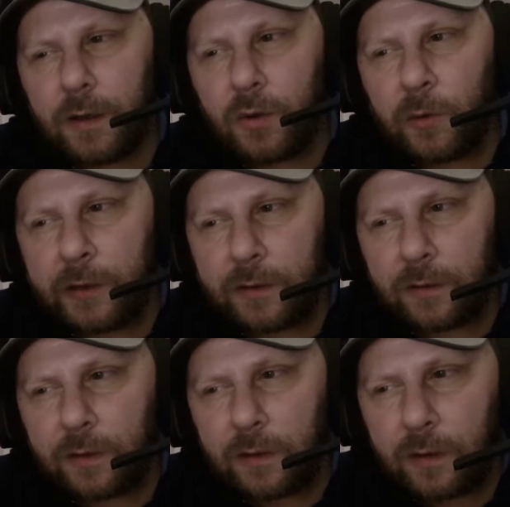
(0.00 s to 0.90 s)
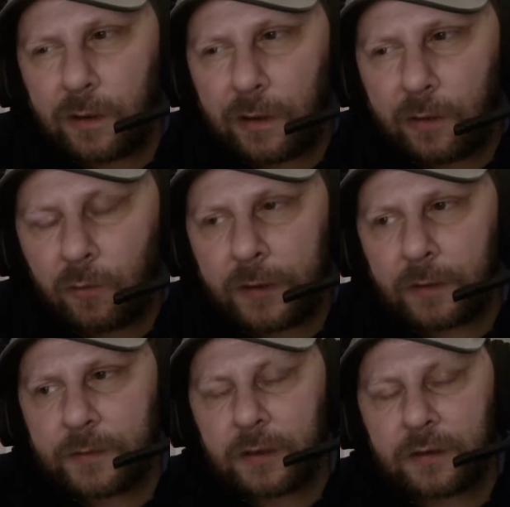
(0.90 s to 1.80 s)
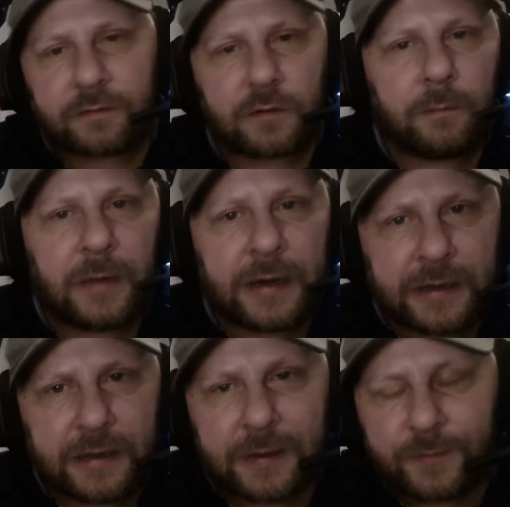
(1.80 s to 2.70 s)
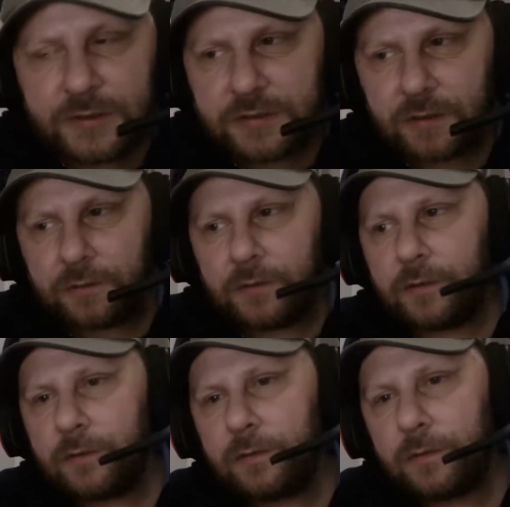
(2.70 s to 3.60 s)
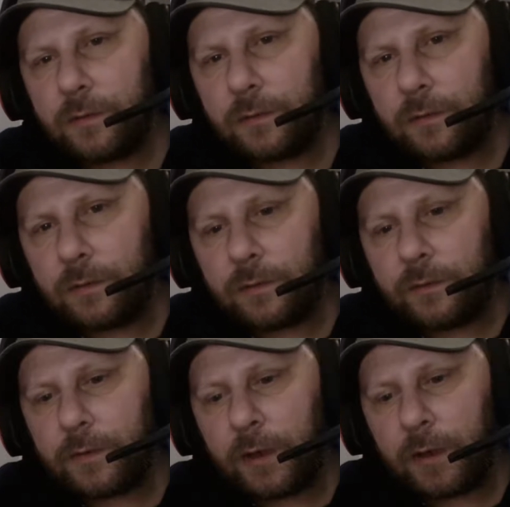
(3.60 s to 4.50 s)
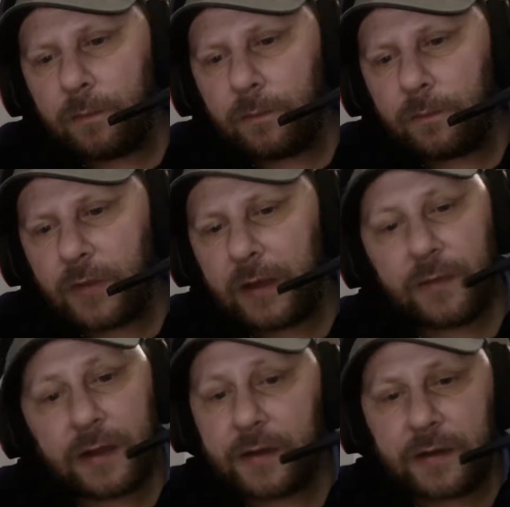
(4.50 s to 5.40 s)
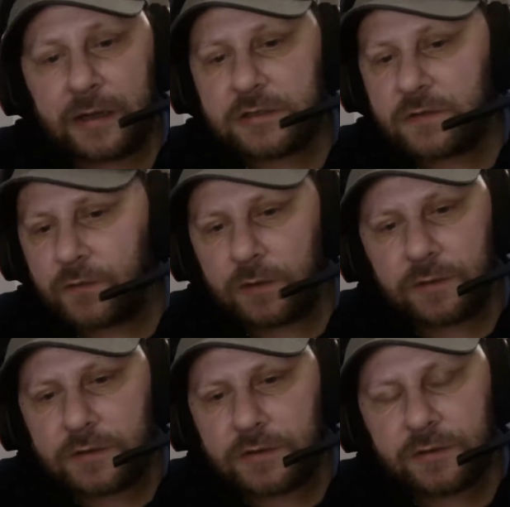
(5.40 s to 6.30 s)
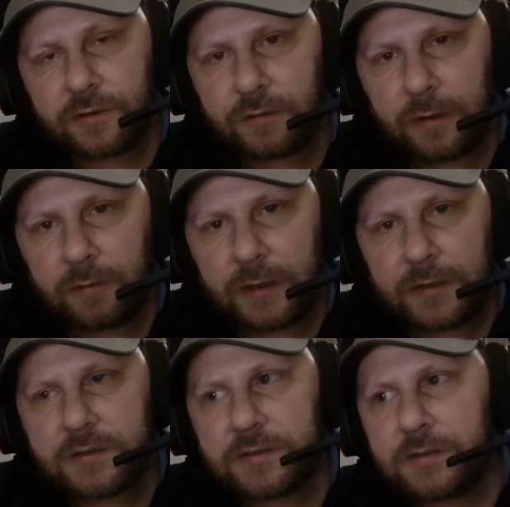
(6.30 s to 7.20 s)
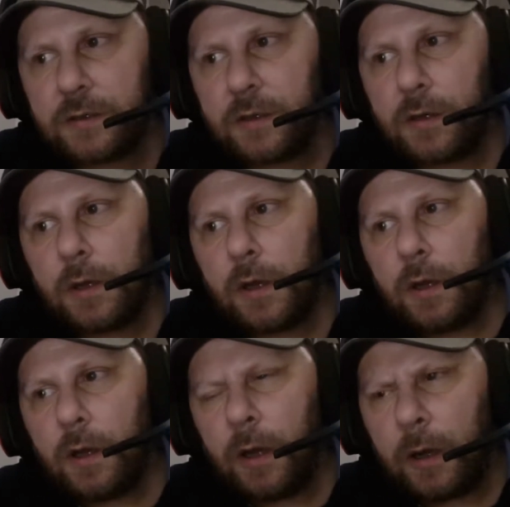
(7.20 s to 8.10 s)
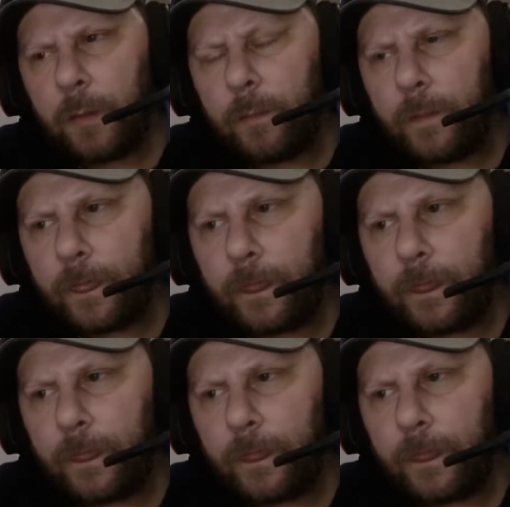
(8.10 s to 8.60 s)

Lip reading: when when I'm going through a manic episode, that can last for 2 or 3 weeks. Um,